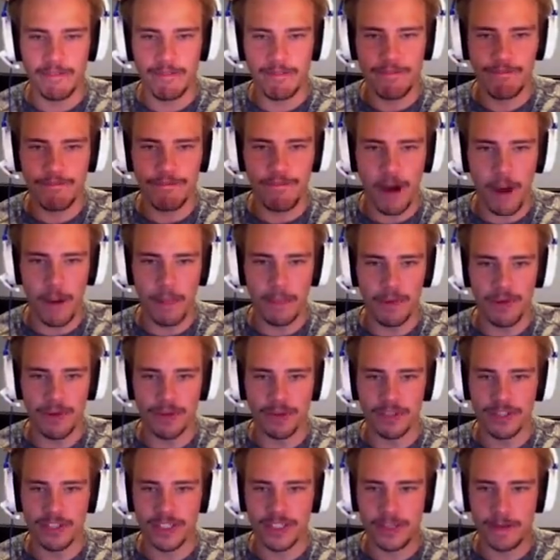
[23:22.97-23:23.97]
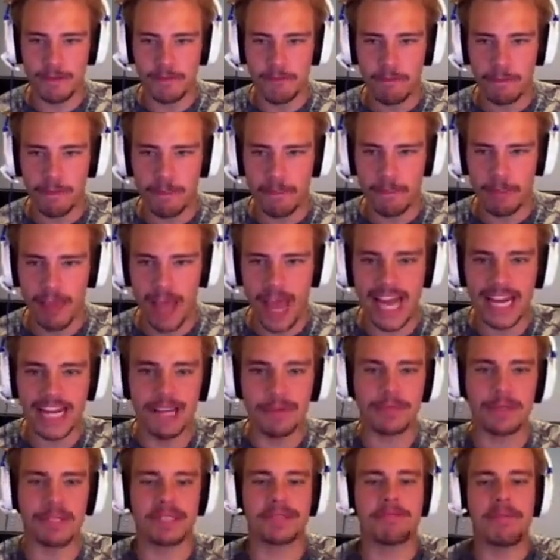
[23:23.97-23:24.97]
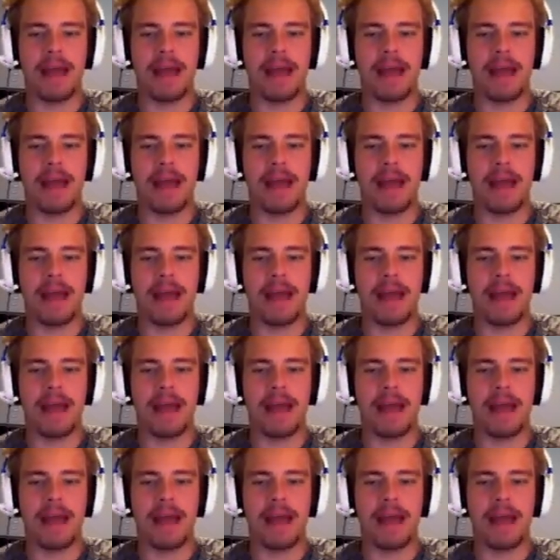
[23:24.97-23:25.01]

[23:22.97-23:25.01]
Fumbles, and it was